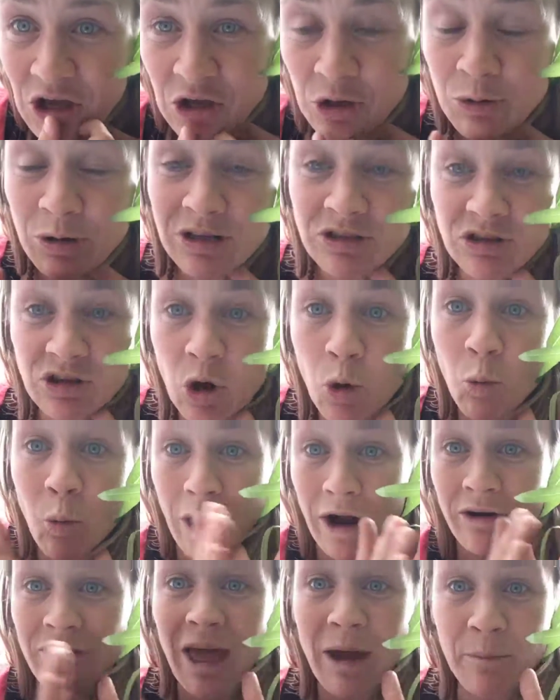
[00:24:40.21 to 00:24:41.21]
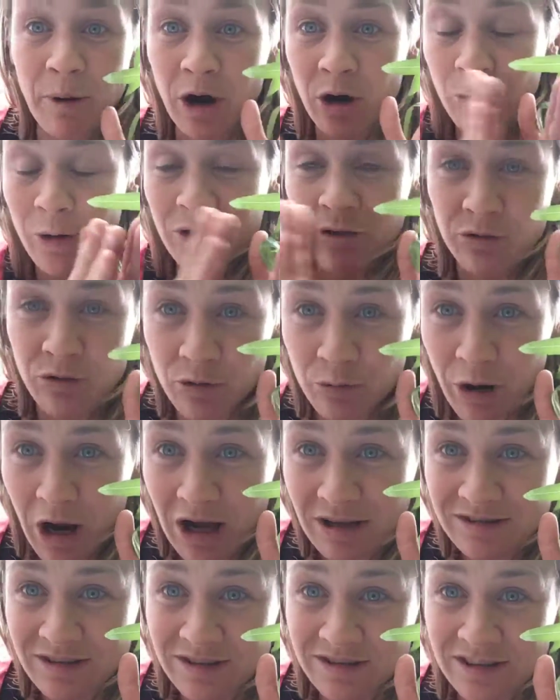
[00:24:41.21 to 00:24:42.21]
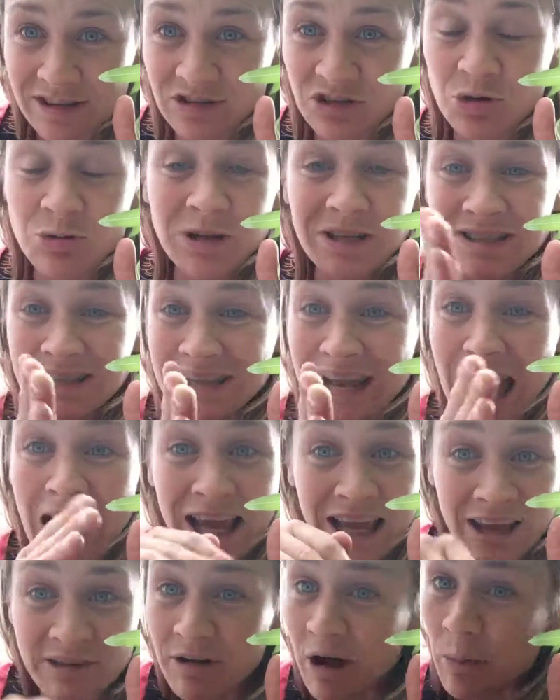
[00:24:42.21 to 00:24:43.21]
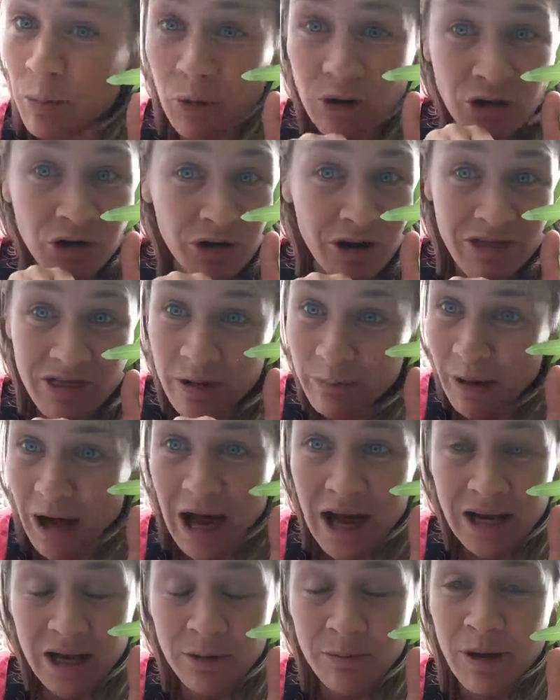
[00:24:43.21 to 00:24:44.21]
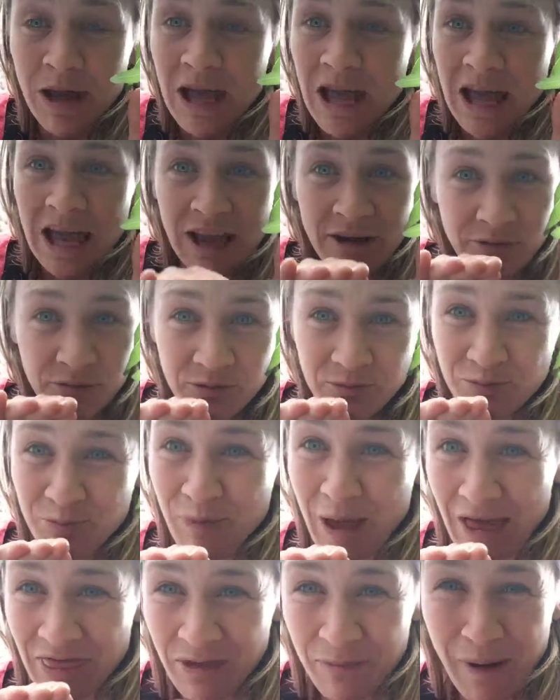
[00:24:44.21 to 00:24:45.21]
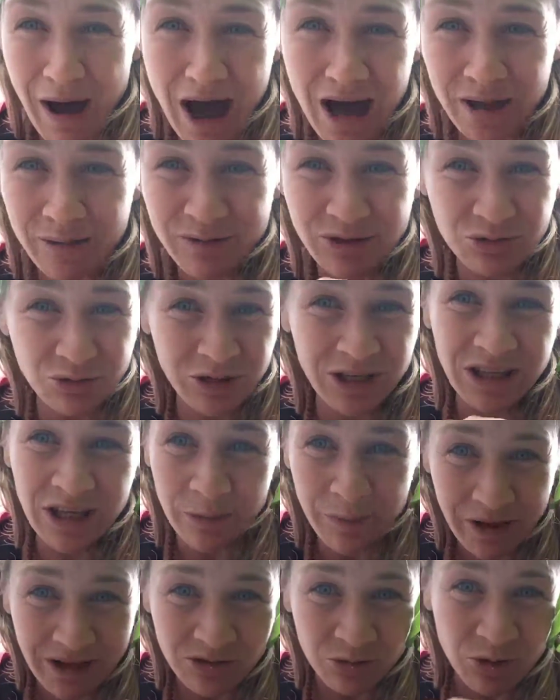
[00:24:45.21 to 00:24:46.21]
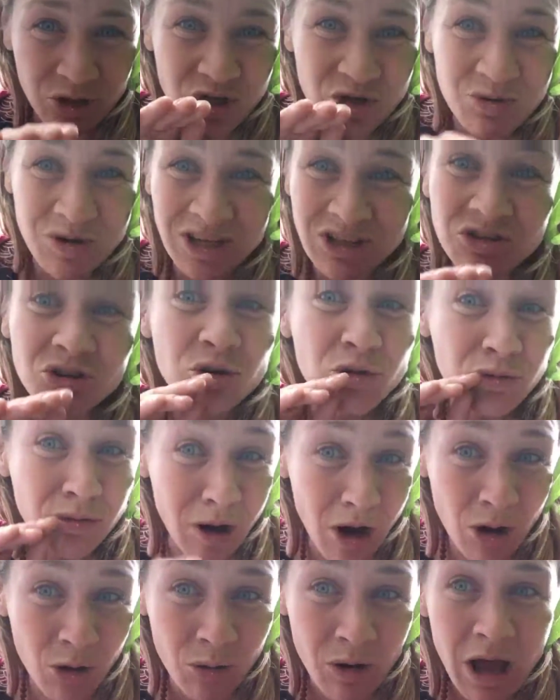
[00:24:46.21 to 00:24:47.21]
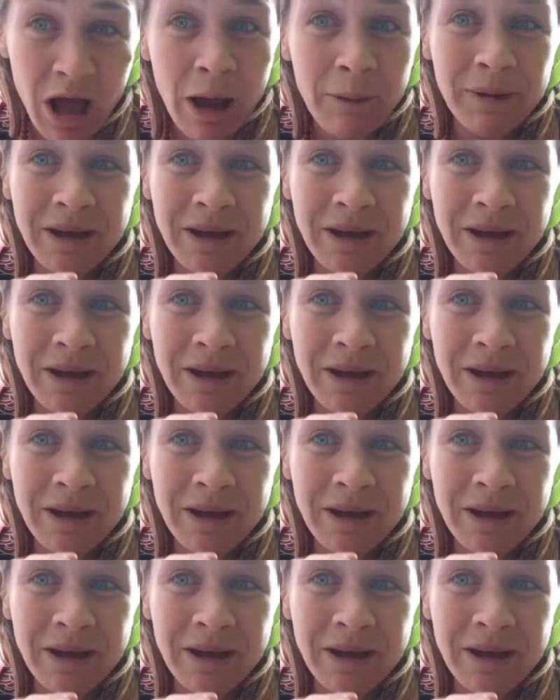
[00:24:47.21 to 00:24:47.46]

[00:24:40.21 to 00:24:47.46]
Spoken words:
You need to know where that partway through the process is. You need to not give up when you're at the bottom, if at the bottom is really a place where you need to grow.